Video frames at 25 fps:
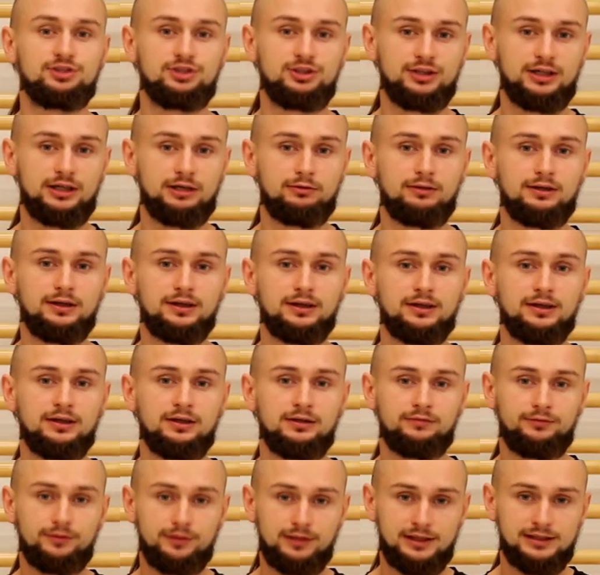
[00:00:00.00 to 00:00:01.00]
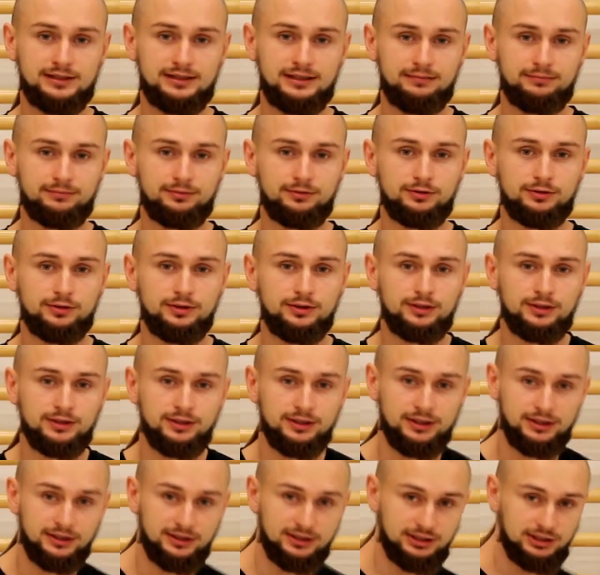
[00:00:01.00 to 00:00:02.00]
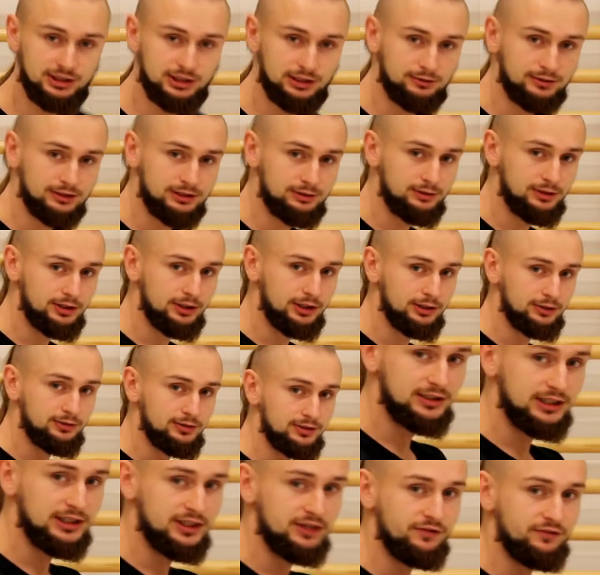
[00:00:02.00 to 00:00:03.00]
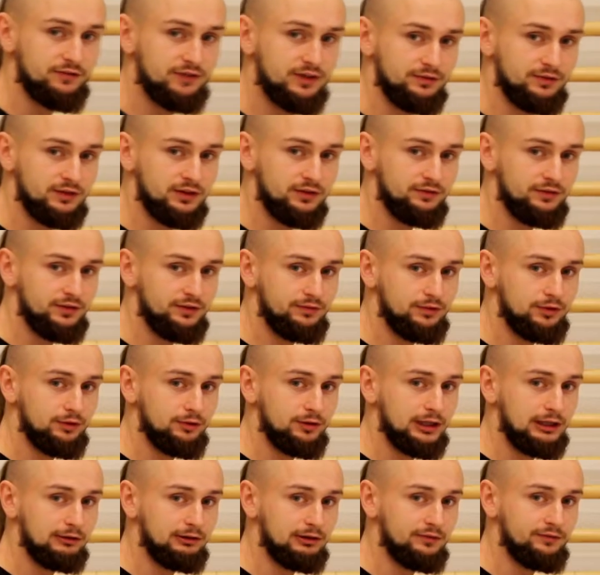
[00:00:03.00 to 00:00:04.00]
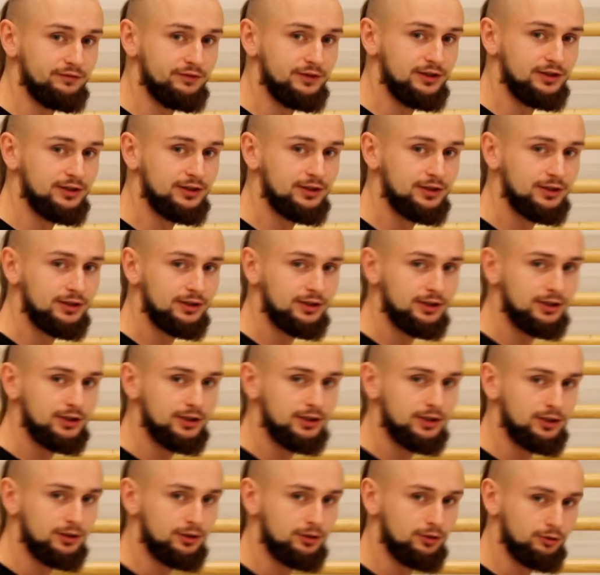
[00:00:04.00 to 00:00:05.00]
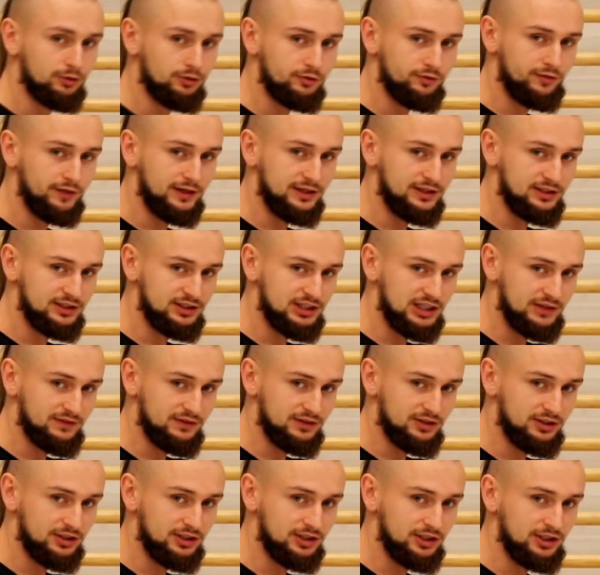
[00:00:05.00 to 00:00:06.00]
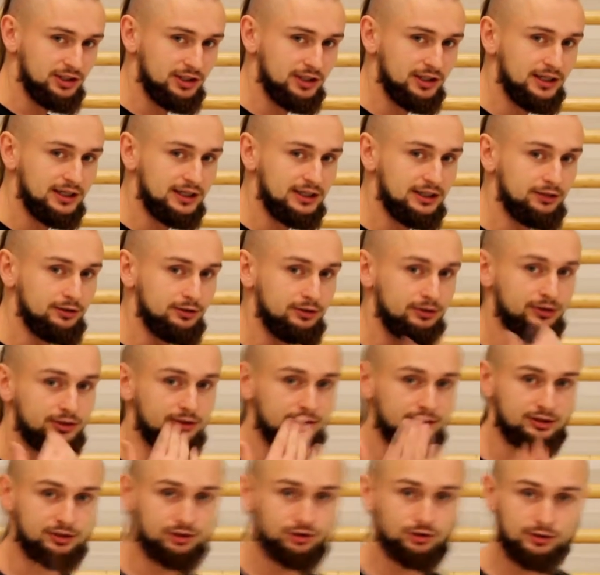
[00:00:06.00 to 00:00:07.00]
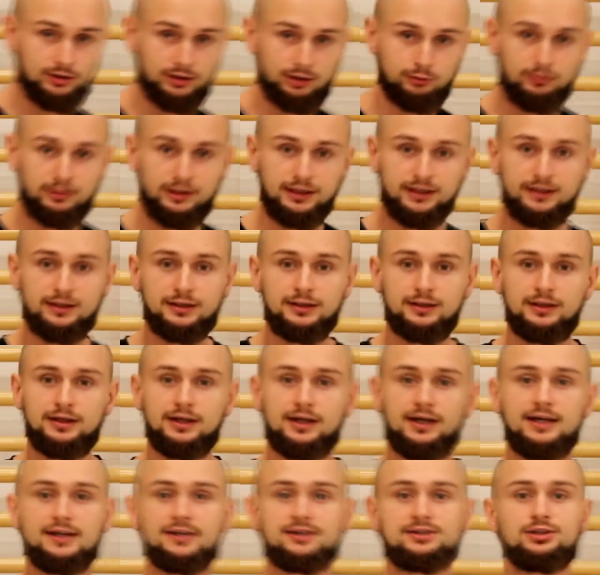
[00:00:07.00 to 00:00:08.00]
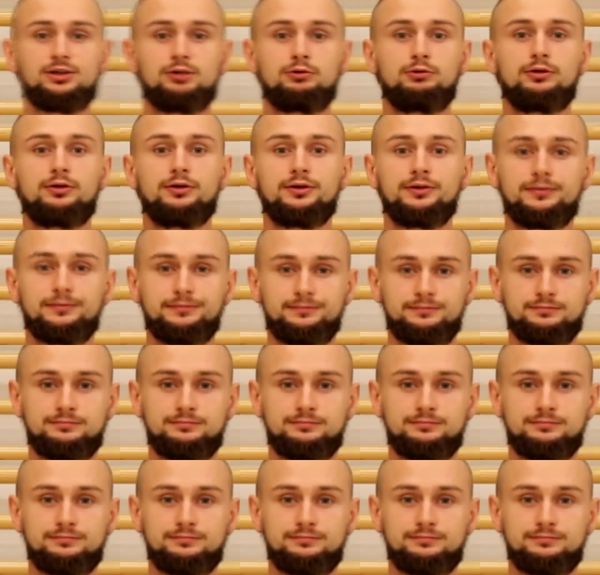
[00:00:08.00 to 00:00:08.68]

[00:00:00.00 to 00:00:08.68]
original one. For example, in this series we're going to stay 50-50 on our feet, not 30-70 like in traditional way, and so on.